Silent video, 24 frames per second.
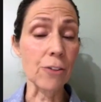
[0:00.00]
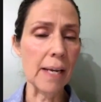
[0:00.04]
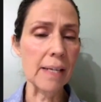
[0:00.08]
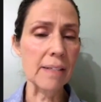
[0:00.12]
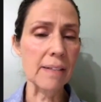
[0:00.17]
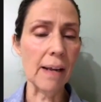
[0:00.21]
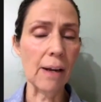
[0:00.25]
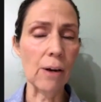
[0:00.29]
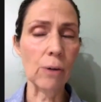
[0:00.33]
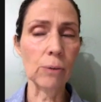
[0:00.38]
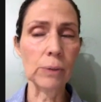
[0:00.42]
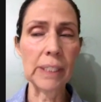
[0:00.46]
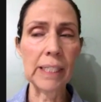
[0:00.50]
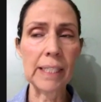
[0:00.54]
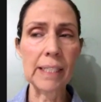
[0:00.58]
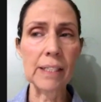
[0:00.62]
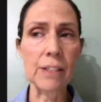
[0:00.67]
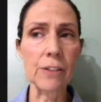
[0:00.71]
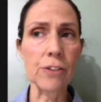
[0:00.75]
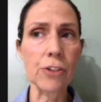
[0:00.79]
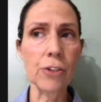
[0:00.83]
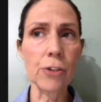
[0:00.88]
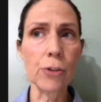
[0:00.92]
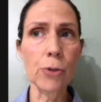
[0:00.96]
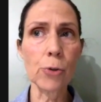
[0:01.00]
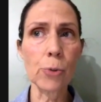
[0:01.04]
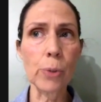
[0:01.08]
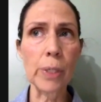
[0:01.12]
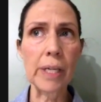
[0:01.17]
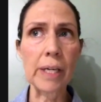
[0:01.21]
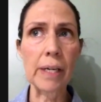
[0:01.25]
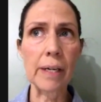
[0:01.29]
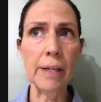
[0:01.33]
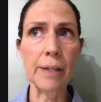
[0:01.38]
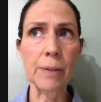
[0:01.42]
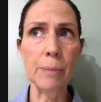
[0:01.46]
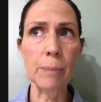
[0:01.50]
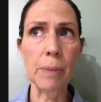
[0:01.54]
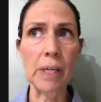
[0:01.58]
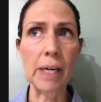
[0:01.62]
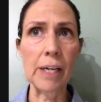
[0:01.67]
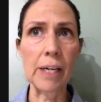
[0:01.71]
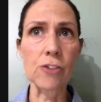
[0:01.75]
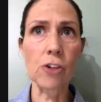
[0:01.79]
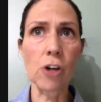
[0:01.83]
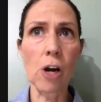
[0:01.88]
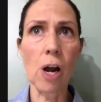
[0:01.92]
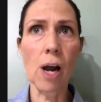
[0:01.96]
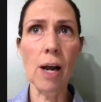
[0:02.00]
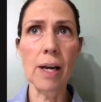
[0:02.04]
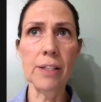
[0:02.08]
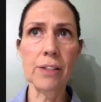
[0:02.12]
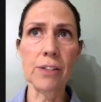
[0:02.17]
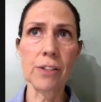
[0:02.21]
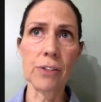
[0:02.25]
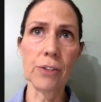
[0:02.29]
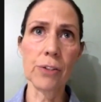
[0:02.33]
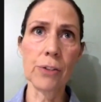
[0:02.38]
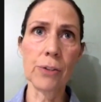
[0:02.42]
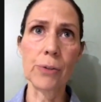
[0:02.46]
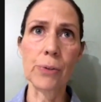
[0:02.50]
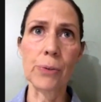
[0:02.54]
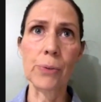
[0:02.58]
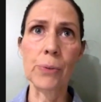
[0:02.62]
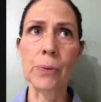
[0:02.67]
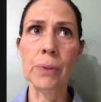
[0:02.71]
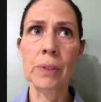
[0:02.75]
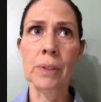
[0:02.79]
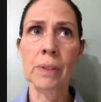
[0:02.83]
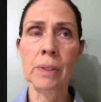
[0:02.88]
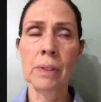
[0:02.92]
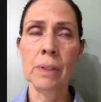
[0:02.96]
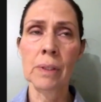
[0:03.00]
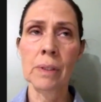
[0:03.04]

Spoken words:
Some days I only get 2 in, but I try to